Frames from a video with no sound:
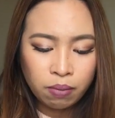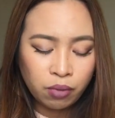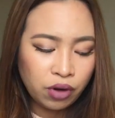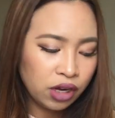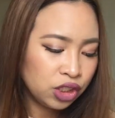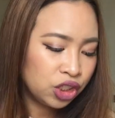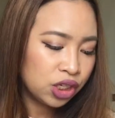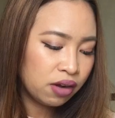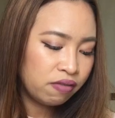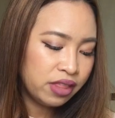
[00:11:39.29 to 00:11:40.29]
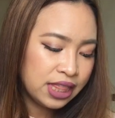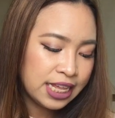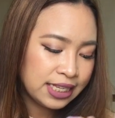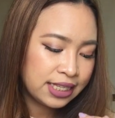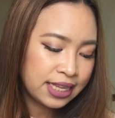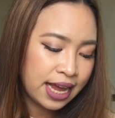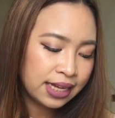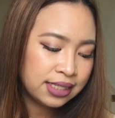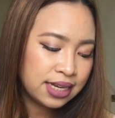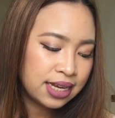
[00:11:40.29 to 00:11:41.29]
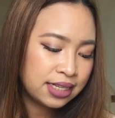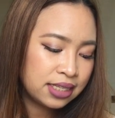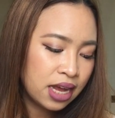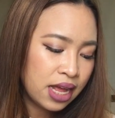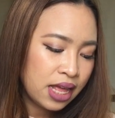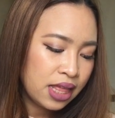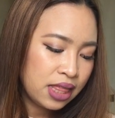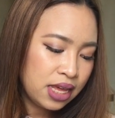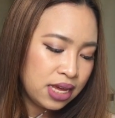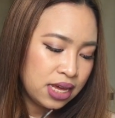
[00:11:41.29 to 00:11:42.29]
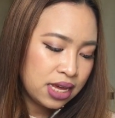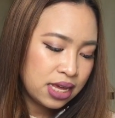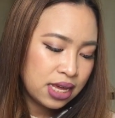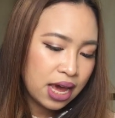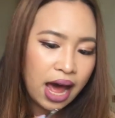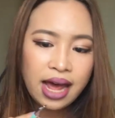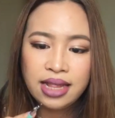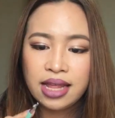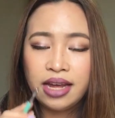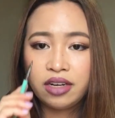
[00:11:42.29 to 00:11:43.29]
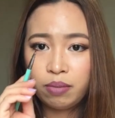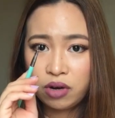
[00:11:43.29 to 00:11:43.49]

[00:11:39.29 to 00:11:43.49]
brush of this set is the eyeliner